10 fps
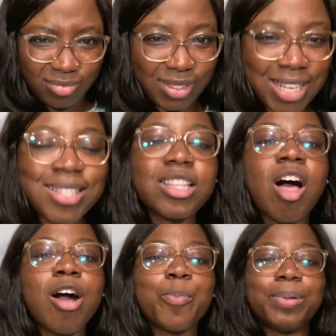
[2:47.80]
This
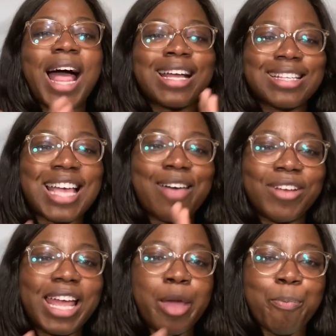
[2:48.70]
long black is
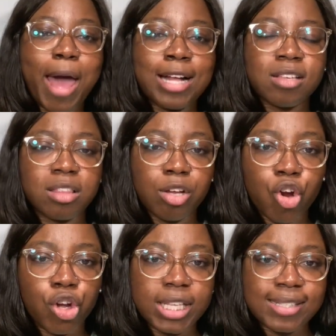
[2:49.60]
having impact on the
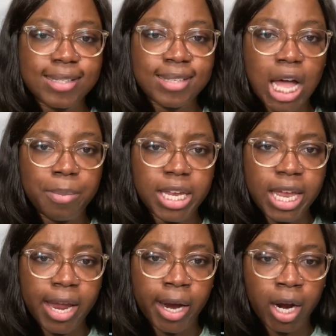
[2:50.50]
girlies this time of
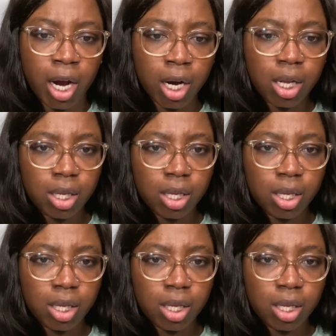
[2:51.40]
year.